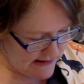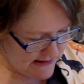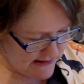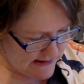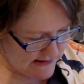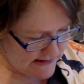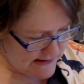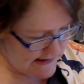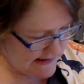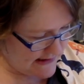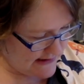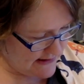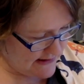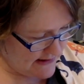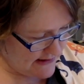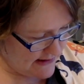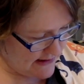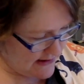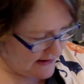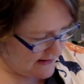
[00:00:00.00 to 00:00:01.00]
Saint,
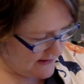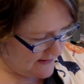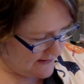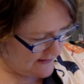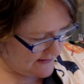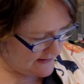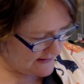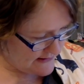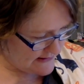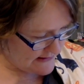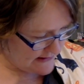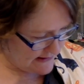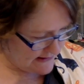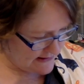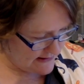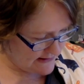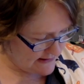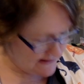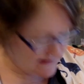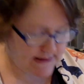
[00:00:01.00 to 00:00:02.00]
uh, Saint,
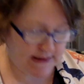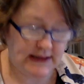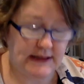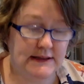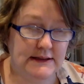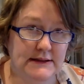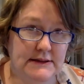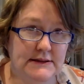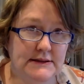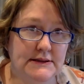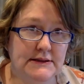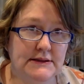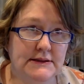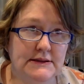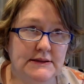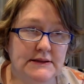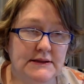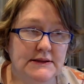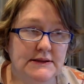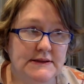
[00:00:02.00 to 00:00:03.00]
Saint
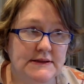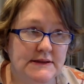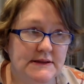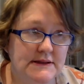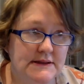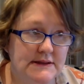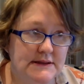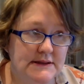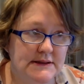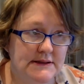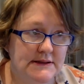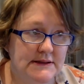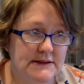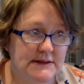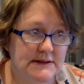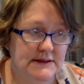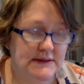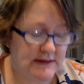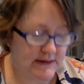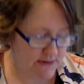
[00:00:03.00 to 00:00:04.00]

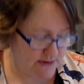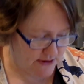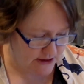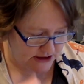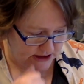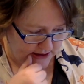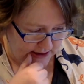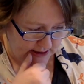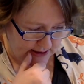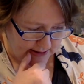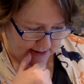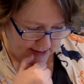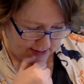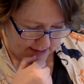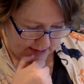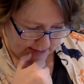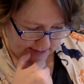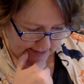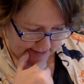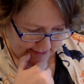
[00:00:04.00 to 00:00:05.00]

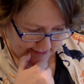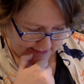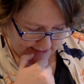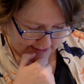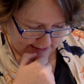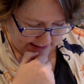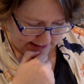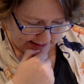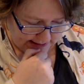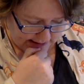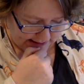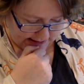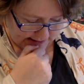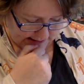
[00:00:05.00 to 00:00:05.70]
Lucia, I think